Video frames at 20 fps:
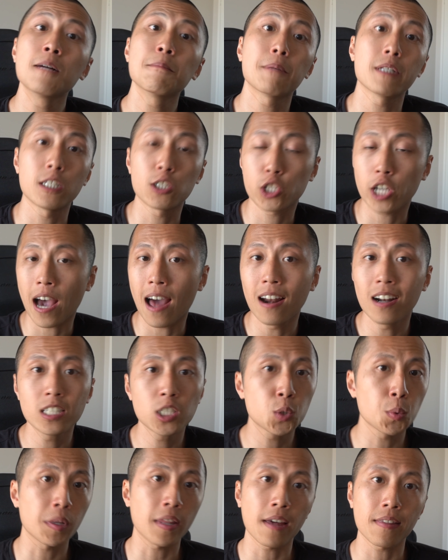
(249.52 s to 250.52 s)
But the
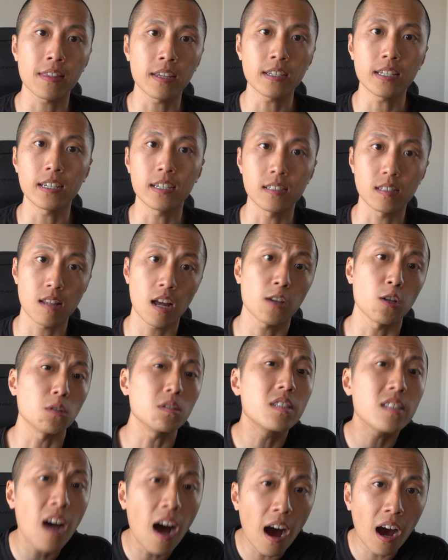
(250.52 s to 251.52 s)
challenge with that thinking is that your
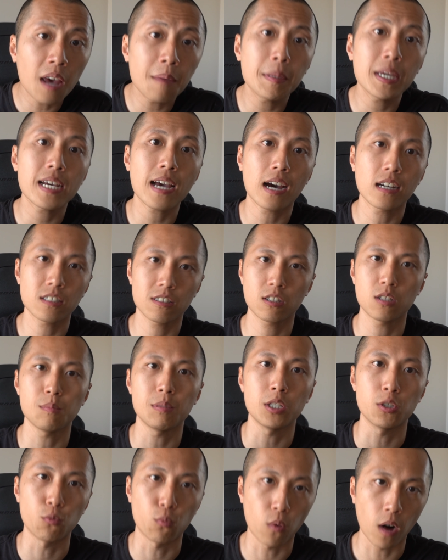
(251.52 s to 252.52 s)
timing has to
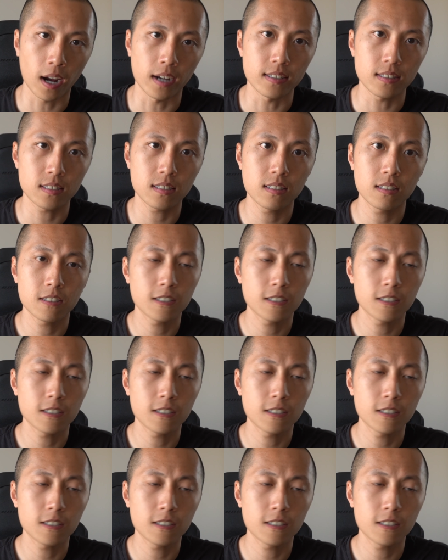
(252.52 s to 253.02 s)
be right.